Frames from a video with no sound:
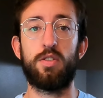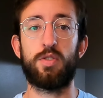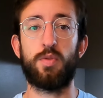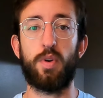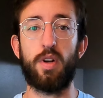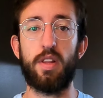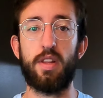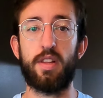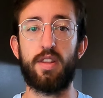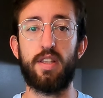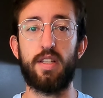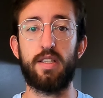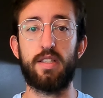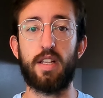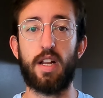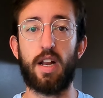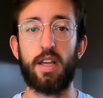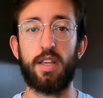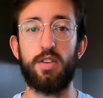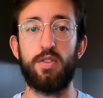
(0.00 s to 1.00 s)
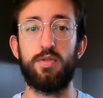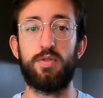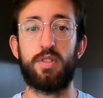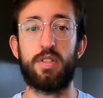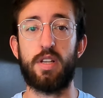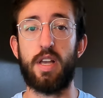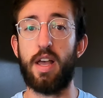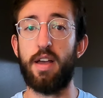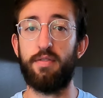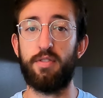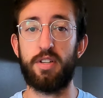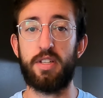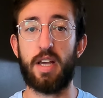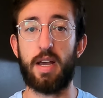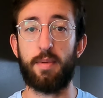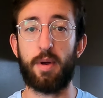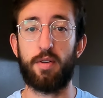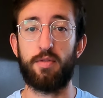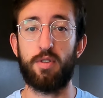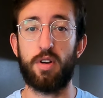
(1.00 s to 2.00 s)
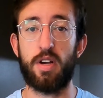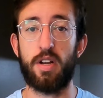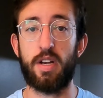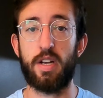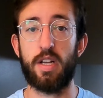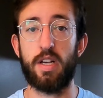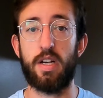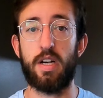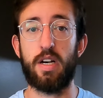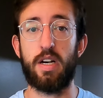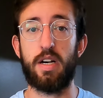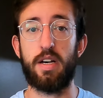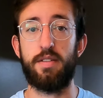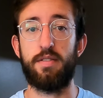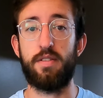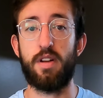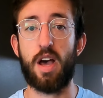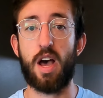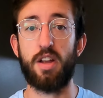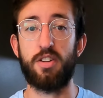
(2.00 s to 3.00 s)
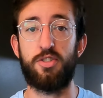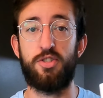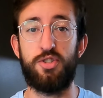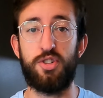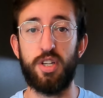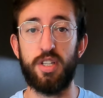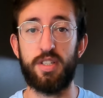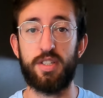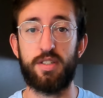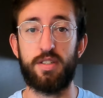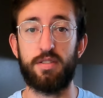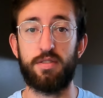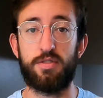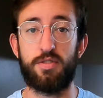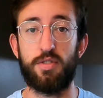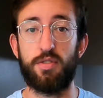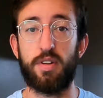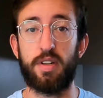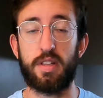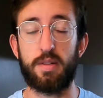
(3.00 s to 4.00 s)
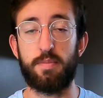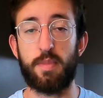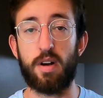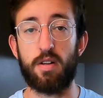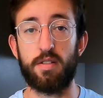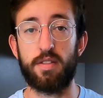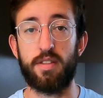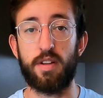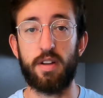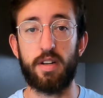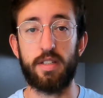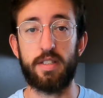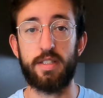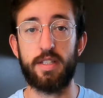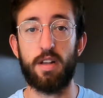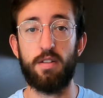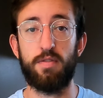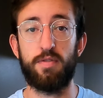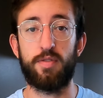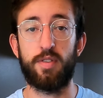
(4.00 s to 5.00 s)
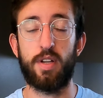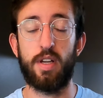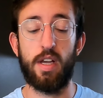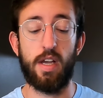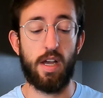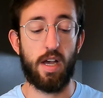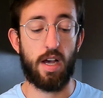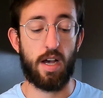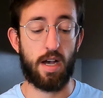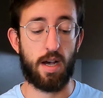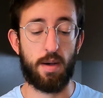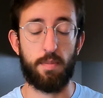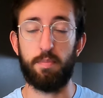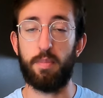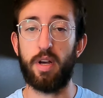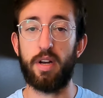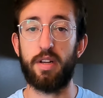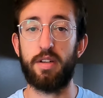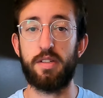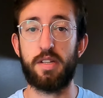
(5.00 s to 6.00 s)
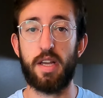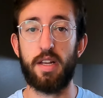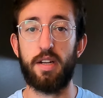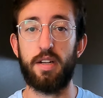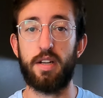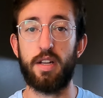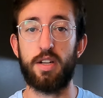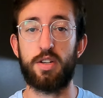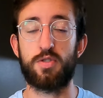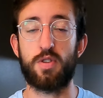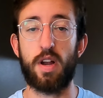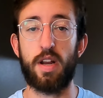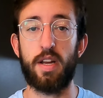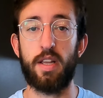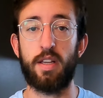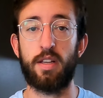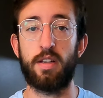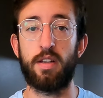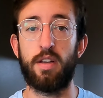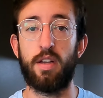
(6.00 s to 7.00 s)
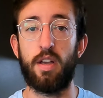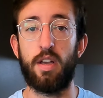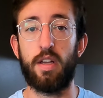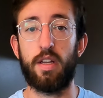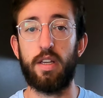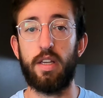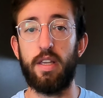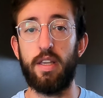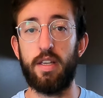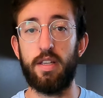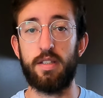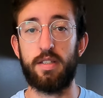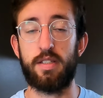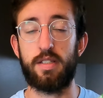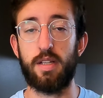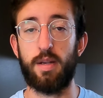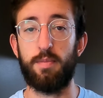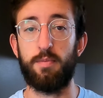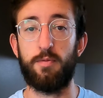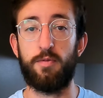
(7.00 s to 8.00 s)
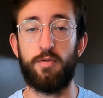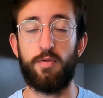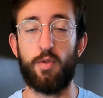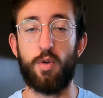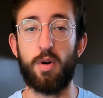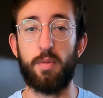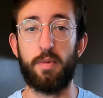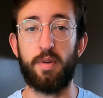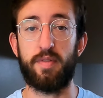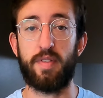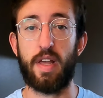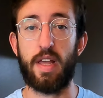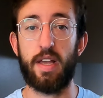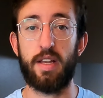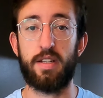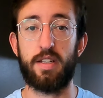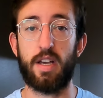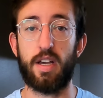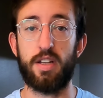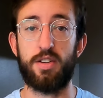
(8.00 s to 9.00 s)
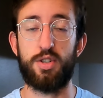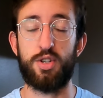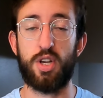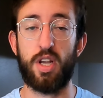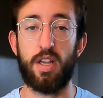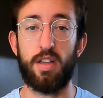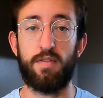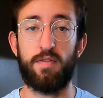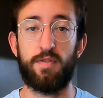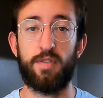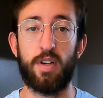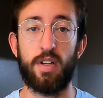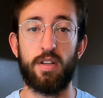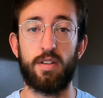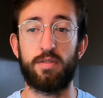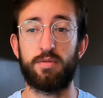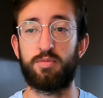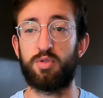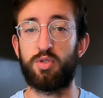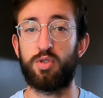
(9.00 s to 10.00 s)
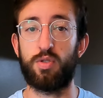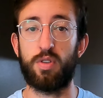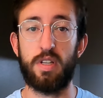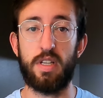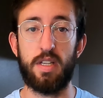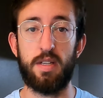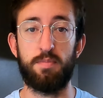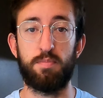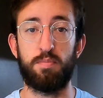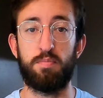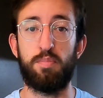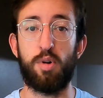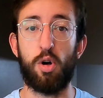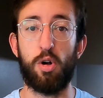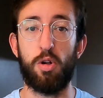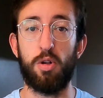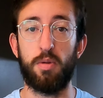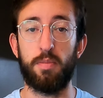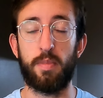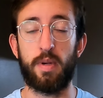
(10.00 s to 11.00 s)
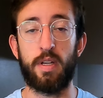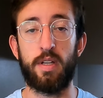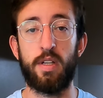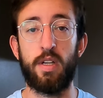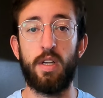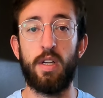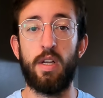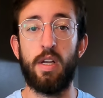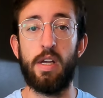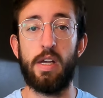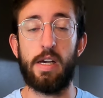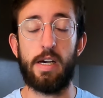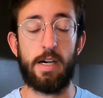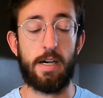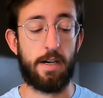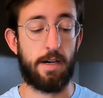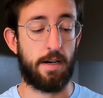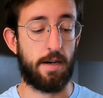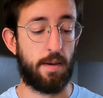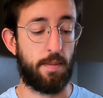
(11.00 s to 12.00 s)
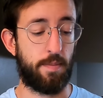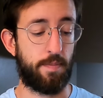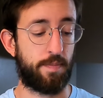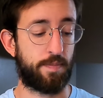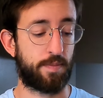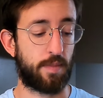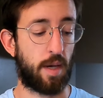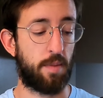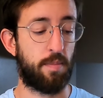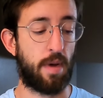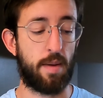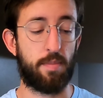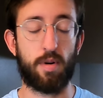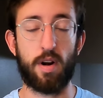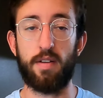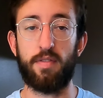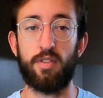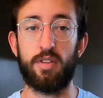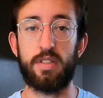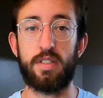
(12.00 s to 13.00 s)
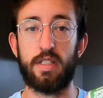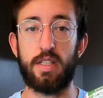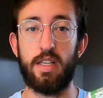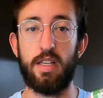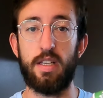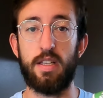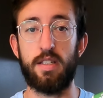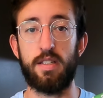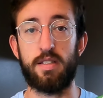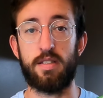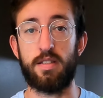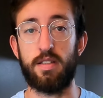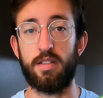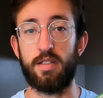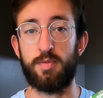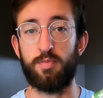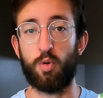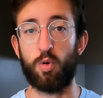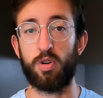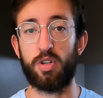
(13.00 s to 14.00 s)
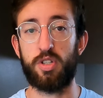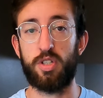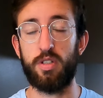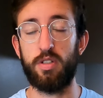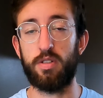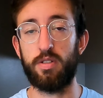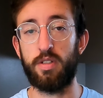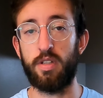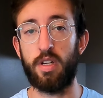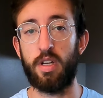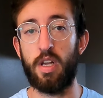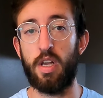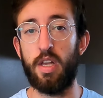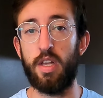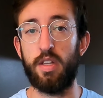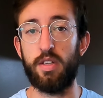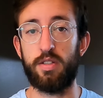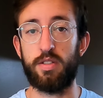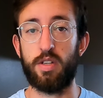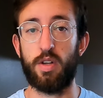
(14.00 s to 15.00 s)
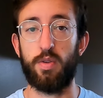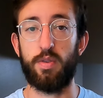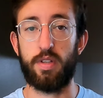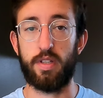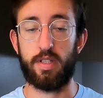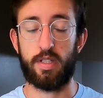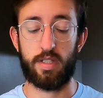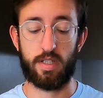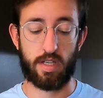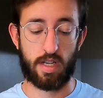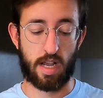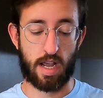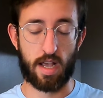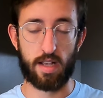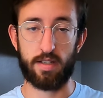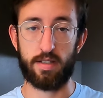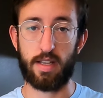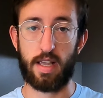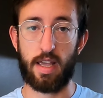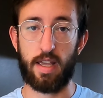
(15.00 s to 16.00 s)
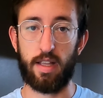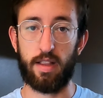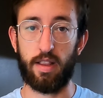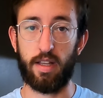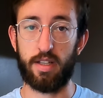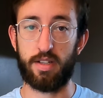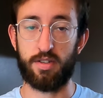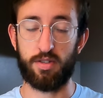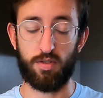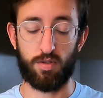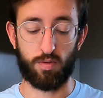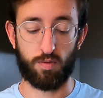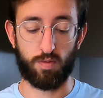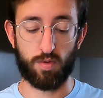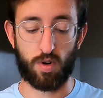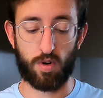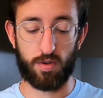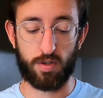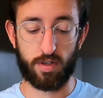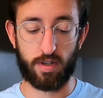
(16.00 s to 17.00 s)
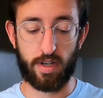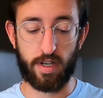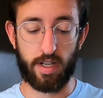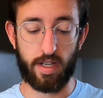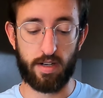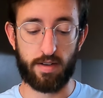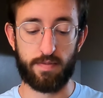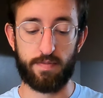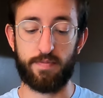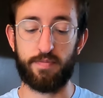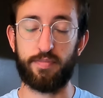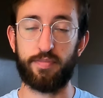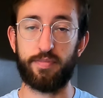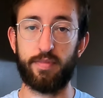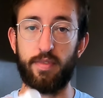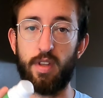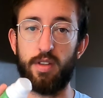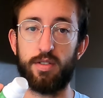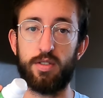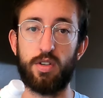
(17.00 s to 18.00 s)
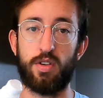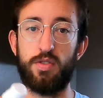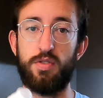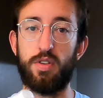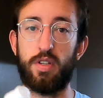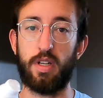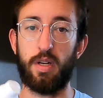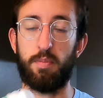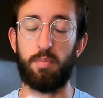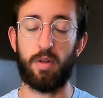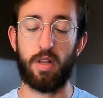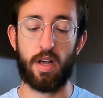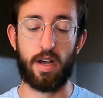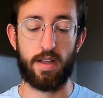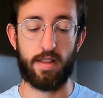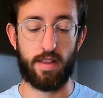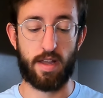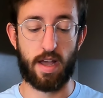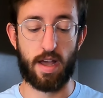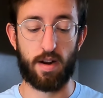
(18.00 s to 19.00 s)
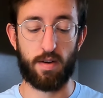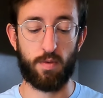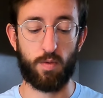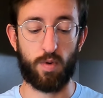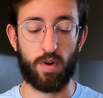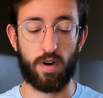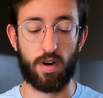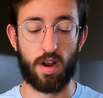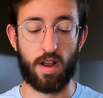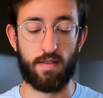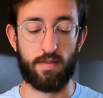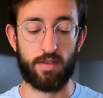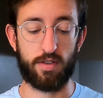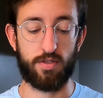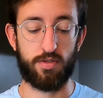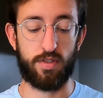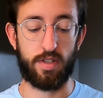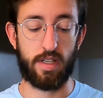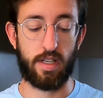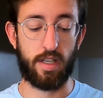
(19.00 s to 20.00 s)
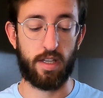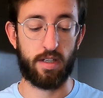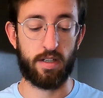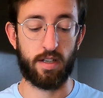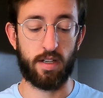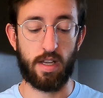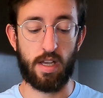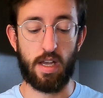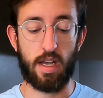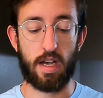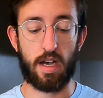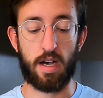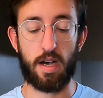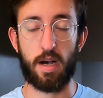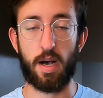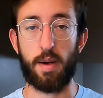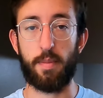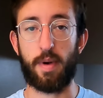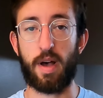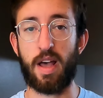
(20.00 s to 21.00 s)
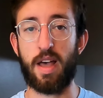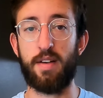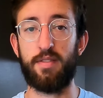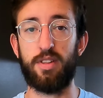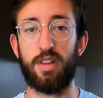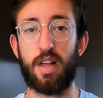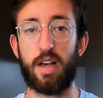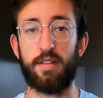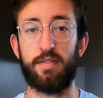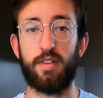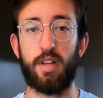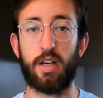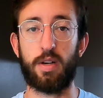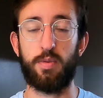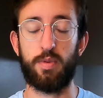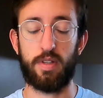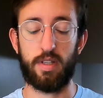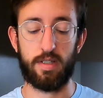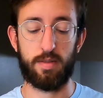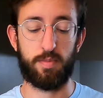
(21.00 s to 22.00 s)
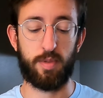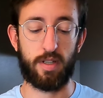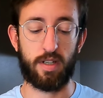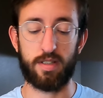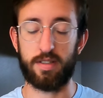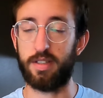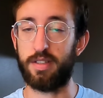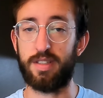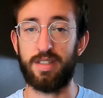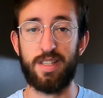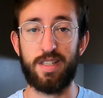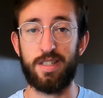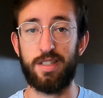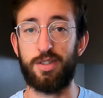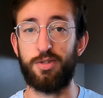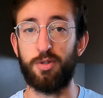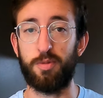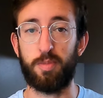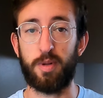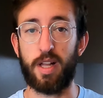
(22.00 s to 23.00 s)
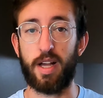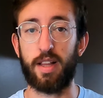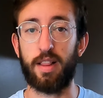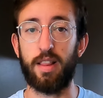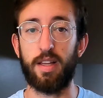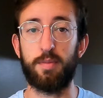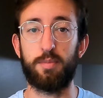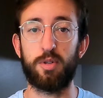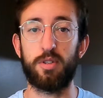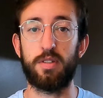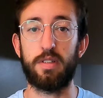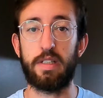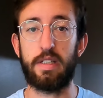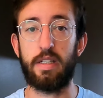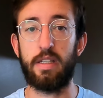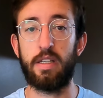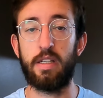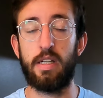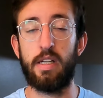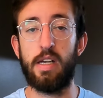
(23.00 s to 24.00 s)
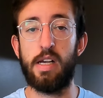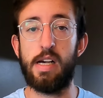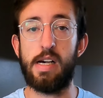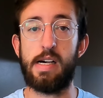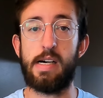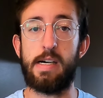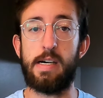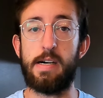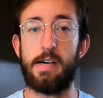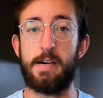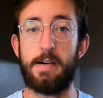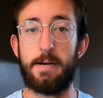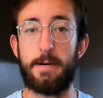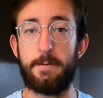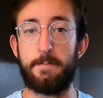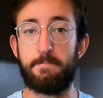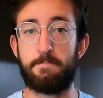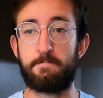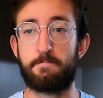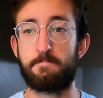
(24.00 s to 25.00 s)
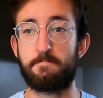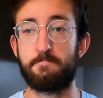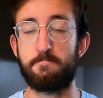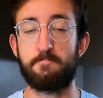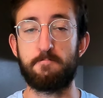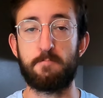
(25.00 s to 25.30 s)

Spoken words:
So one of the things that I use every time I run, not just during the marathon itself, but in day-to-day training, is some form of anti-chafe cream balm. My preference is Sport Shield. So this has a little roller in it, so you can apply that wherever you need. I have a lot of luck with this because it's easy to apply liberally, and